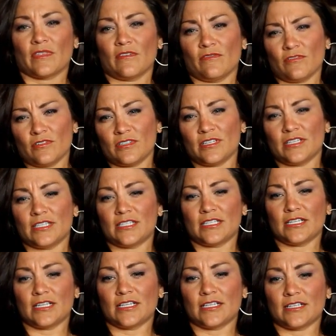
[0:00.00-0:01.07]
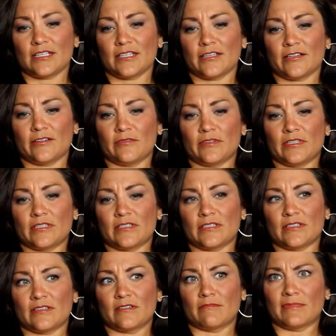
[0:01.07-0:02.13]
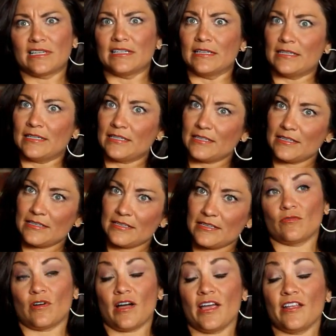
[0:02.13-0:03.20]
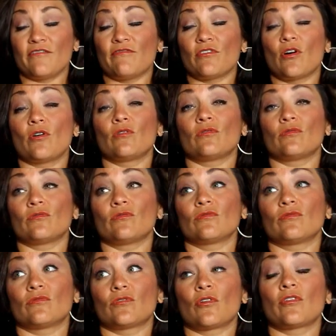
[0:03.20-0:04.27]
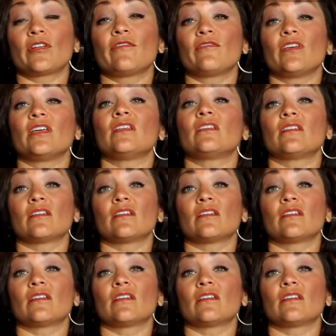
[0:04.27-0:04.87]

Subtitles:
The first instinct I thought was, am I dead? I had flown 30 feet.